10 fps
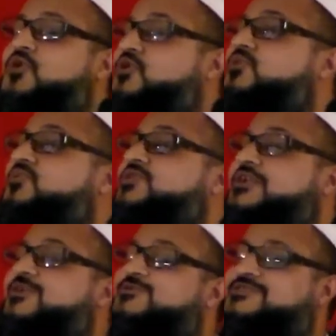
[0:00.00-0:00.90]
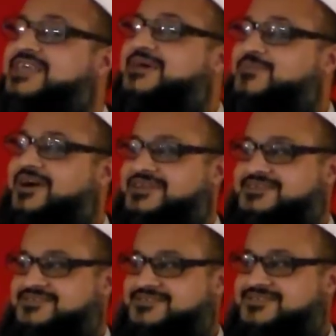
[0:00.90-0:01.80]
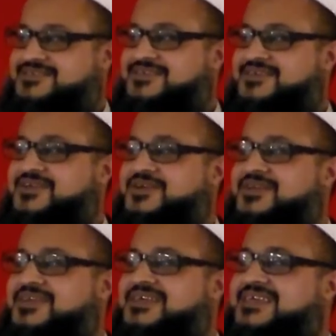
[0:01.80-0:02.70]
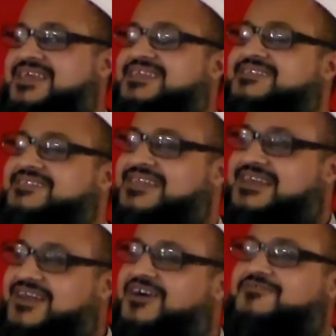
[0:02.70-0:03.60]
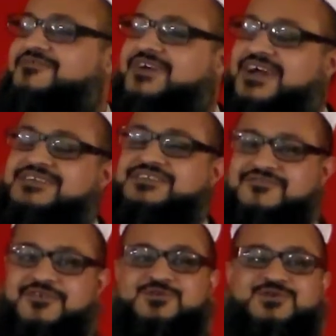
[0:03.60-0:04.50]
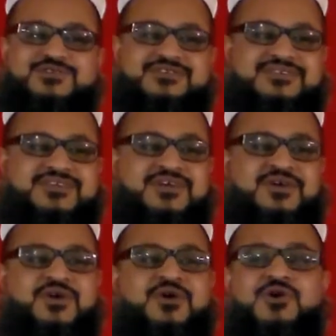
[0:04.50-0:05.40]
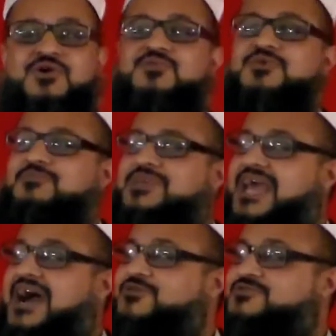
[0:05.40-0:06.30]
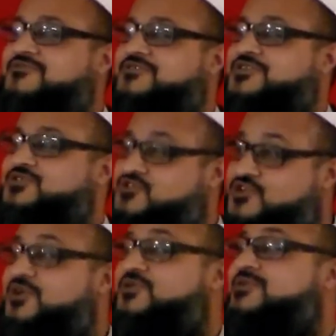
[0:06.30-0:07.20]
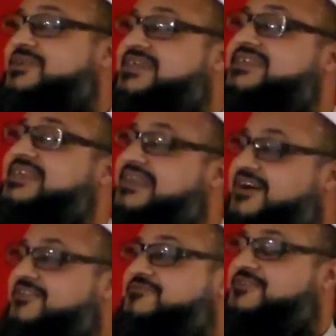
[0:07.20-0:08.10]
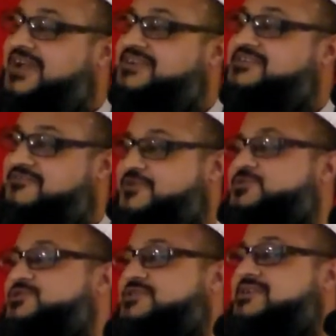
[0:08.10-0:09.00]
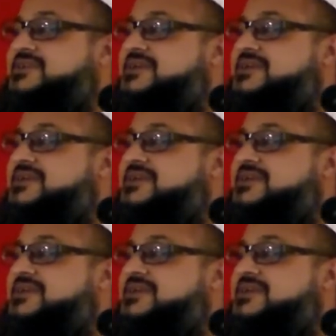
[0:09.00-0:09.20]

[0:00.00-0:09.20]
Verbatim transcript: who would lose their mind in love and devotion? Who would be out of control in love and devotion?